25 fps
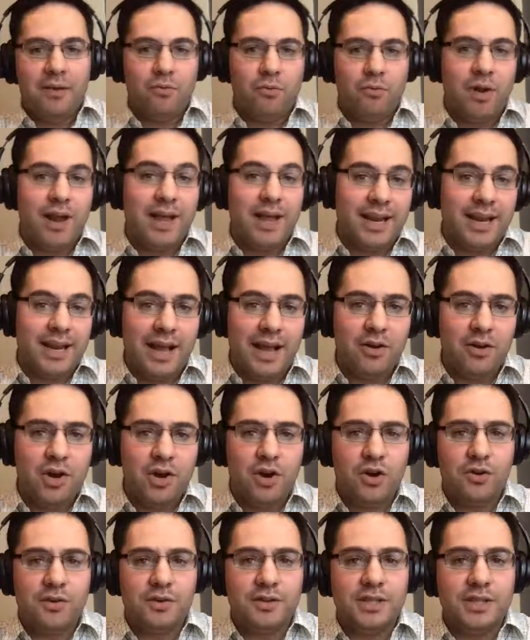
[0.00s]
right now
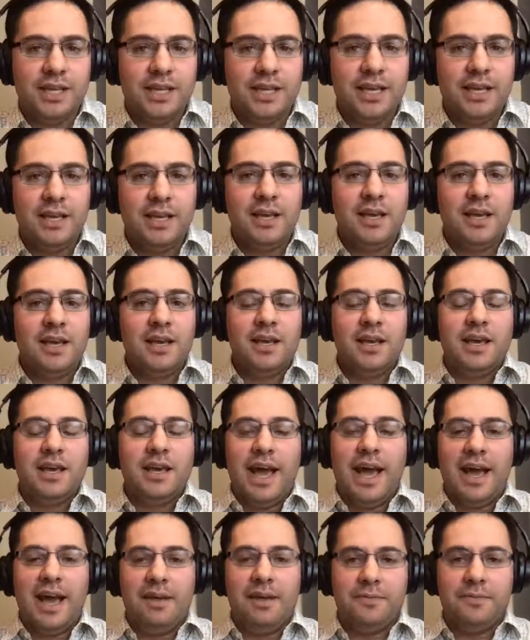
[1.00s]
currently
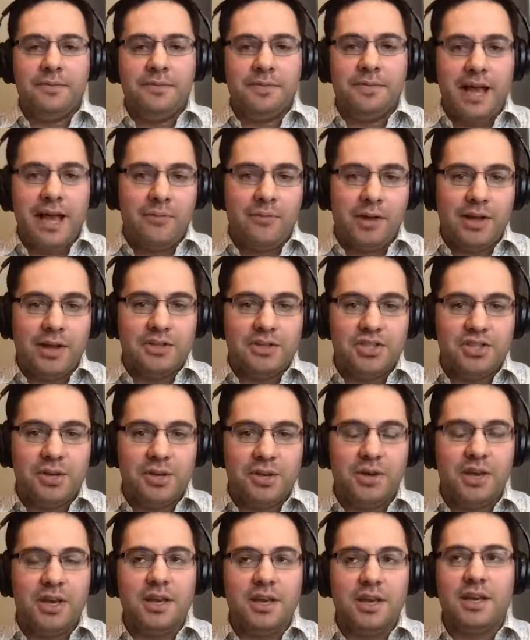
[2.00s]
at flat rate
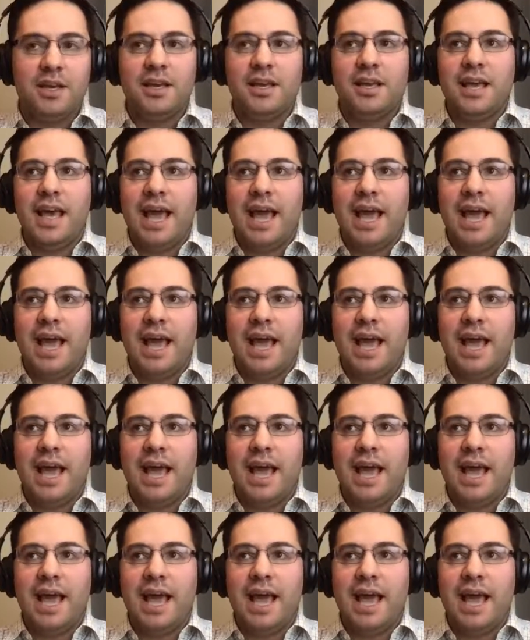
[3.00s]
shipping.